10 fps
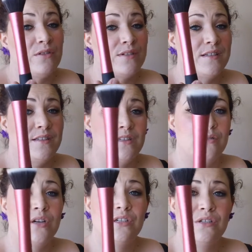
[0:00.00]
uses. You
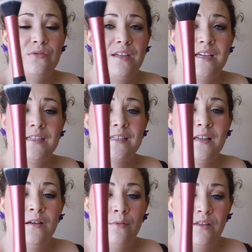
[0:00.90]
can do
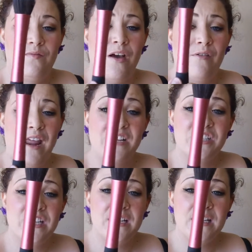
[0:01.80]
this with
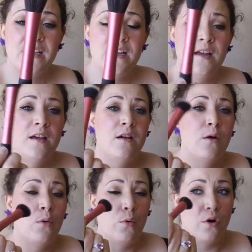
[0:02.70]
foundation,
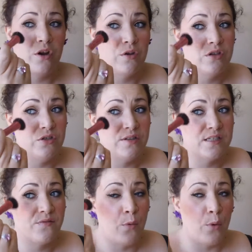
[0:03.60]
or you can do
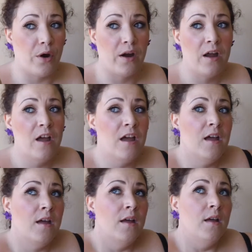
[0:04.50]
this for
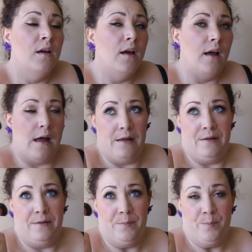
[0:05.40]

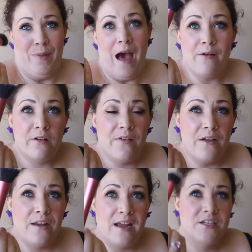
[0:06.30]
powder
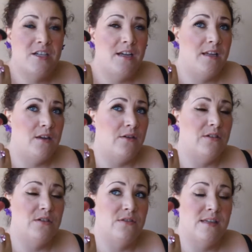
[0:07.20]
foundation. You
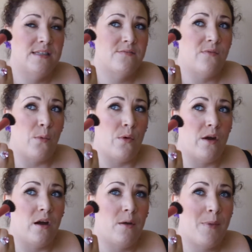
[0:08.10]
can do this
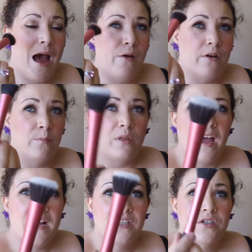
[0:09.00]
for powder
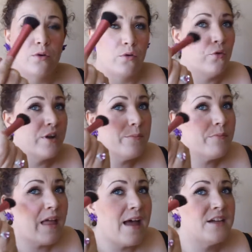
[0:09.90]
blush or cream
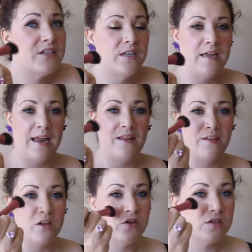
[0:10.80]
blush,
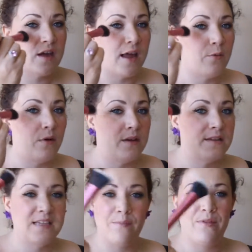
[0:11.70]
anything you just kind of want to,
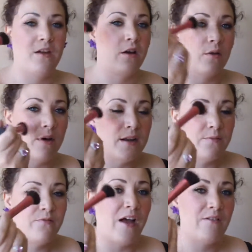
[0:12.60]
same thing, you're going to want a
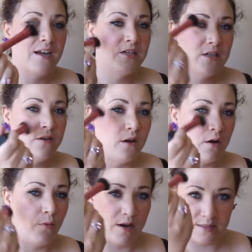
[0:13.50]
foundation, you're going
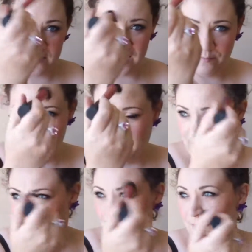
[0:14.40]
to want a same
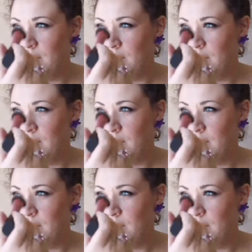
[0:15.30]
thing,